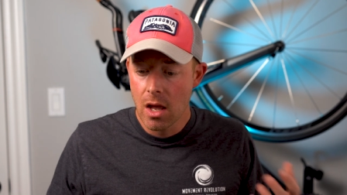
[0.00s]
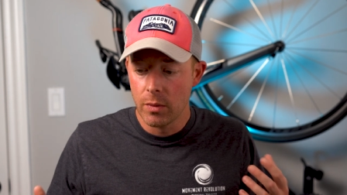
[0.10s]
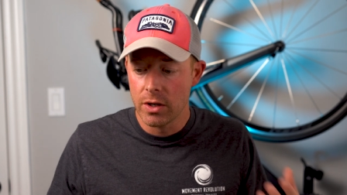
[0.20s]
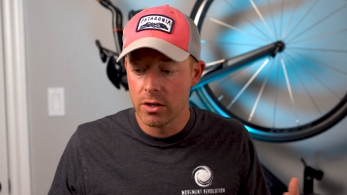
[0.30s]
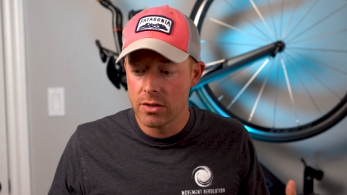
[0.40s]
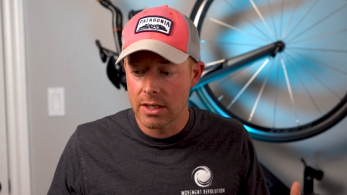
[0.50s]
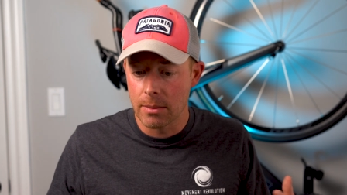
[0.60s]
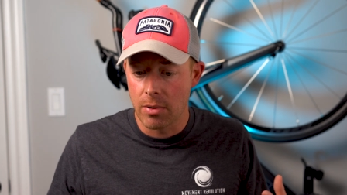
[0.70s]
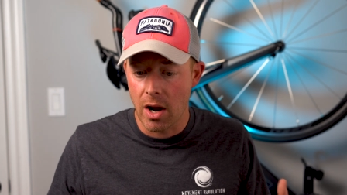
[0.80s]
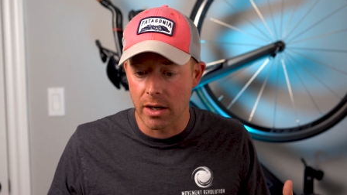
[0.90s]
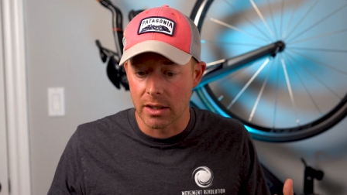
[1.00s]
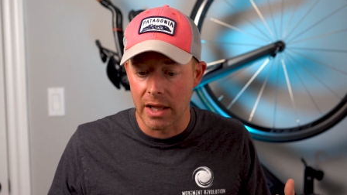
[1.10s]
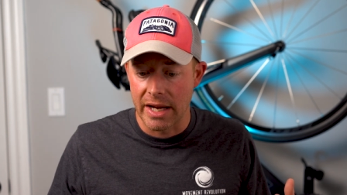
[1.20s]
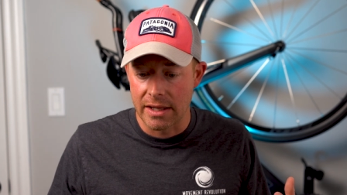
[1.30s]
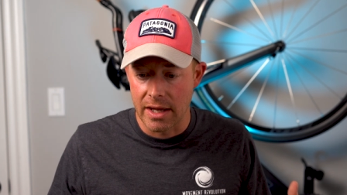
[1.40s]
when you're using a product
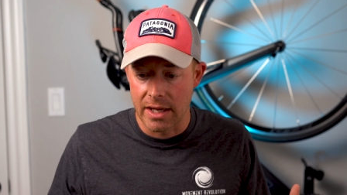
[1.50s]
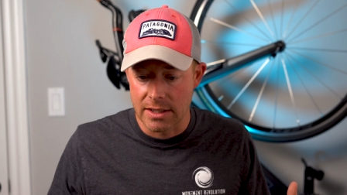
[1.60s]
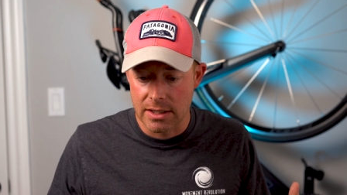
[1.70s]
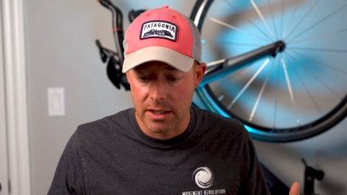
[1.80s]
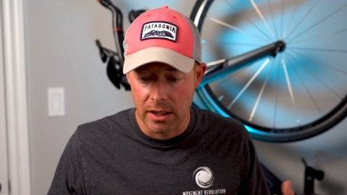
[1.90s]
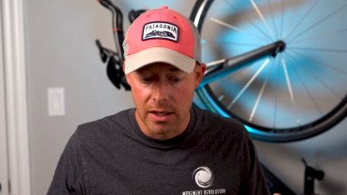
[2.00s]
like this.